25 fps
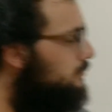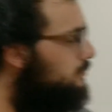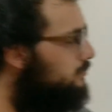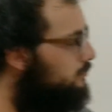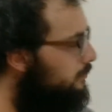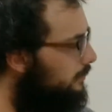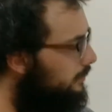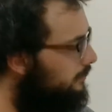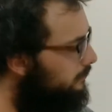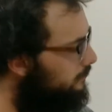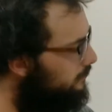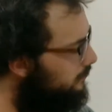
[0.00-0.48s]

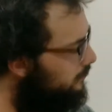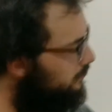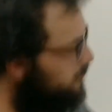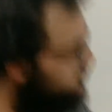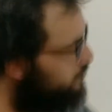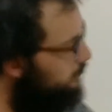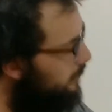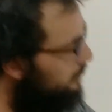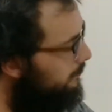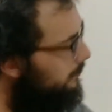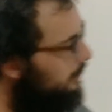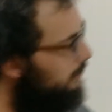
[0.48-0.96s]

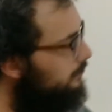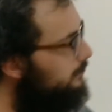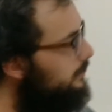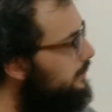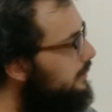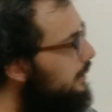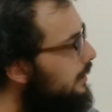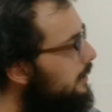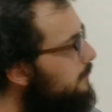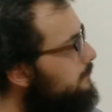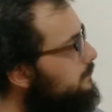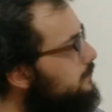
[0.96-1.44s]
sway bar will
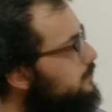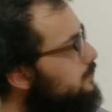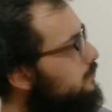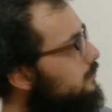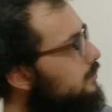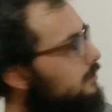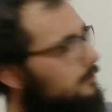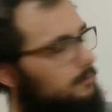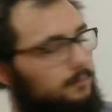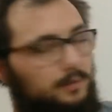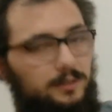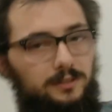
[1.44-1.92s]
help to
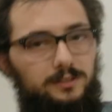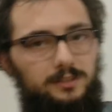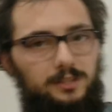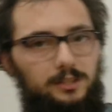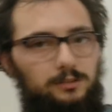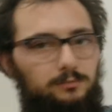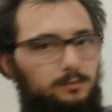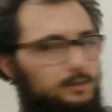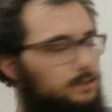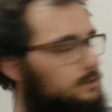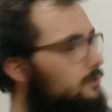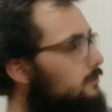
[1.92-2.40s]
compensate
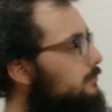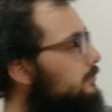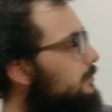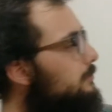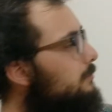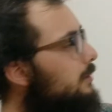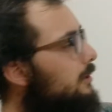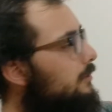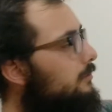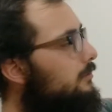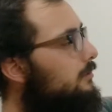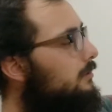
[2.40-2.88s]
with the
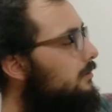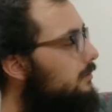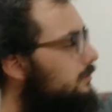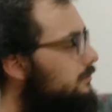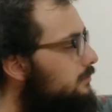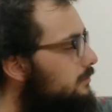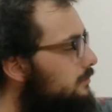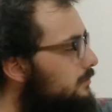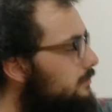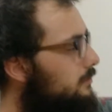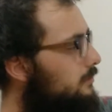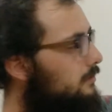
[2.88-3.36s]
rebound on
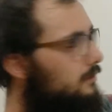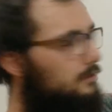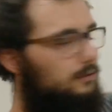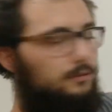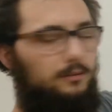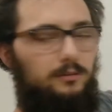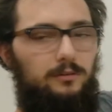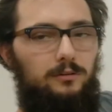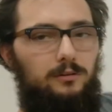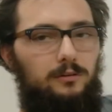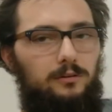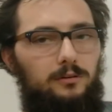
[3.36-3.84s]

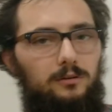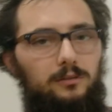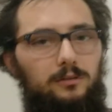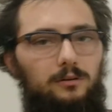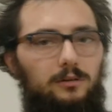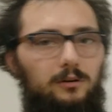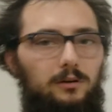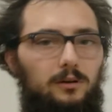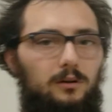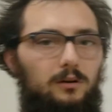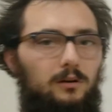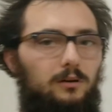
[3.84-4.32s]

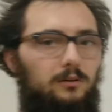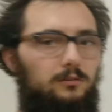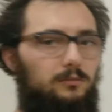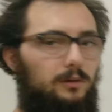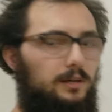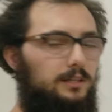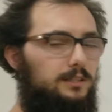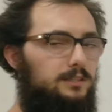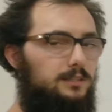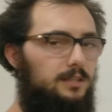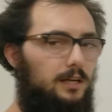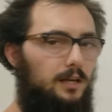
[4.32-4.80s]
the
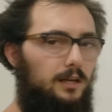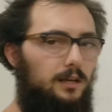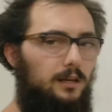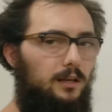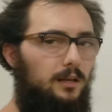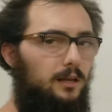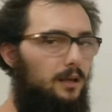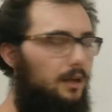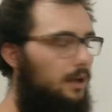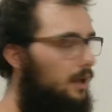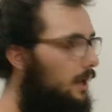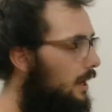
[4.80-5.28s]
right side,
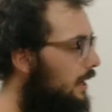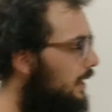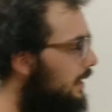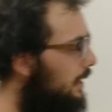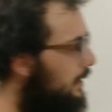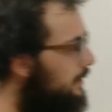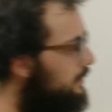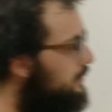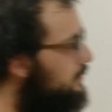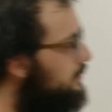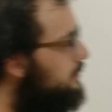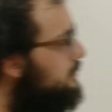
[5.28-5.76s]

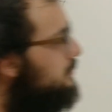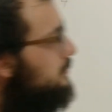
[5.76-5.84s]
and